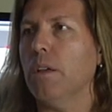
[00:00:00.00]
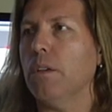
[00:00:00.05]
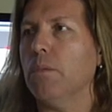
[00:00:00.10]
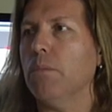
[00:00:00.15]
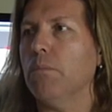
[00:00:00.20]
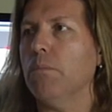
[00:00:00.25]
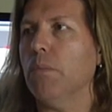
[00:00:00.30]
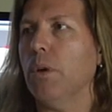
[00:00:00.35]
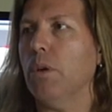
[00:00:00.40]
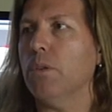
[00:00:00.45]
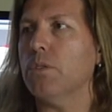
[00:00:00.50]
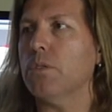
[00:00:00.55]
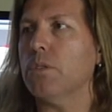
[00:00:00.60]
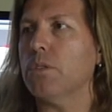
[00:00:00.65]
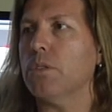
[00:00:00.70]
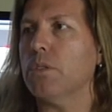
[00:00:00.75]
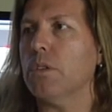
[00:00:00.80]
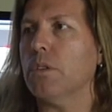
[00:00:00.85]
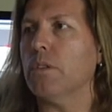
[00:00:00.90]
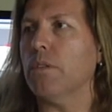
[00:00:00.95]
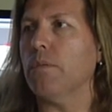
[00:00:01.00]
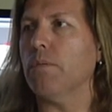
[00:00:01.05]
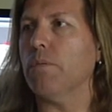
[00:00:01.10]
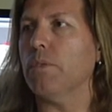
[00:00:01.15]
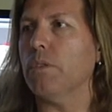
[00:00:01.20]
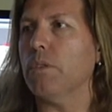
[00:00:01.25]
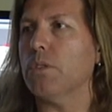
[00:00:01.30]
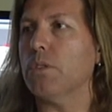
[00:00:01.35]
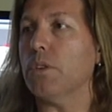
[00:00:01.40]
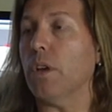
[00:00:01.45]
Most
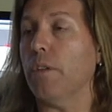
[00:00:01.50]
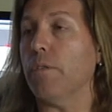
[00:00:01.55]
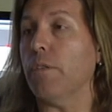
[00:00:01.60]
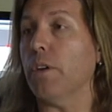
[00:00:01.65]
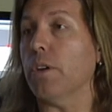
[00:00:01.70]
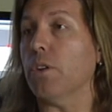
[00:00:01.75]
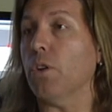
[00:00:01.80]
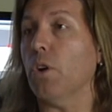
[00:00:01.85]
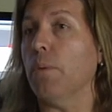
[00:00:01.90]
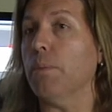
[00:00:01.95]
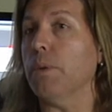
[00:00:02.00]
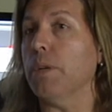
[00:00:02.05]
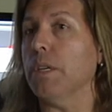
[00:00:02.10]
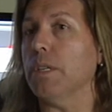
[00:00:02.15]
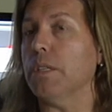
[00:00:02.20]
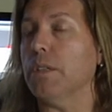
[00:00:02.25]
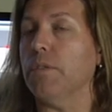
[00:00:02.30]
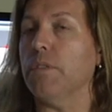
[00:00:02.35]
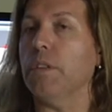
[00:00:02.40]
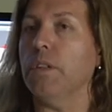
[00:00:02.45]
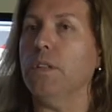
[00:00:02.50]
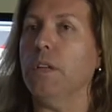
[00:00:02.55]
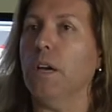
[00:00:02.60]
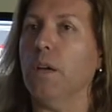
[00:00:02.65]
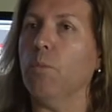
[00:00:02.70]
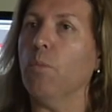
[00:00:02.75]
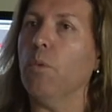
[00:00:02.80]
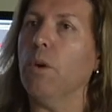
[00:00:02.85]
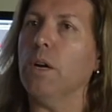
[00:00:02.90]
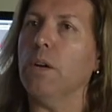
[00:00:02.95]
sci-fi comedies, if they're
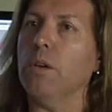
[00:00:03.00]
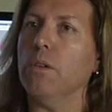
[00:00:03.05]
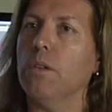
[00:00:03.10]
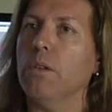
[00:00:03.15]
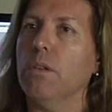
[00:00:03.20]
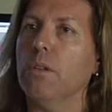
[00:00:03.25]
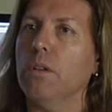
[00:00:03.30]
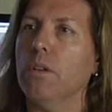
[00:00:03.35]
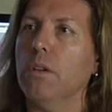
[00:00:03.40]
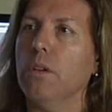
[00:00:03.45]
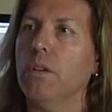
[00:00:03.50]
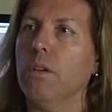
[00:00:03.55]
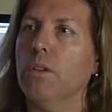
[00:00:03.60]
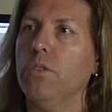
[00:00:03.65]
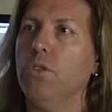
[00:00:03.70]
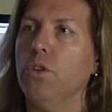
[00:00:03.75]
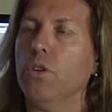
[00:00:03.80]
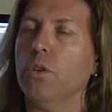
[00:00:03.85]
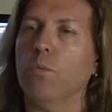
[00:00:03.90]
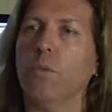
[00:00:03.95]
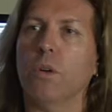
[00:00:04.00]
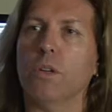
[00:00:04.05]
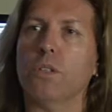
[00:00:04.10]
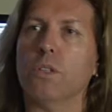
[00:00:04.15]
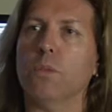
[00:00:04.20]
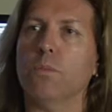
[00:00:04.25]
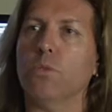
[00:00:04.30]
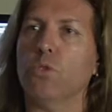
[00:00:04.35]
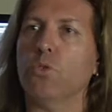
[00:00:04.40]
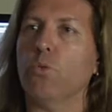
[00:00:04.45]
done well, you can watch
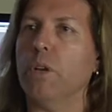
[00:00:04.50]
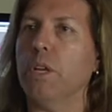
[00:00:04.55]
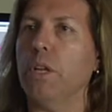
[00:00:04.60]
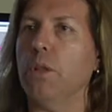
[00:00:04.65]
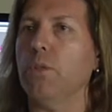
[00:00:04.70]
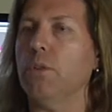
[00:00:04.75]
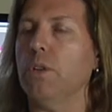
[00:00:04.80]
them 20, 30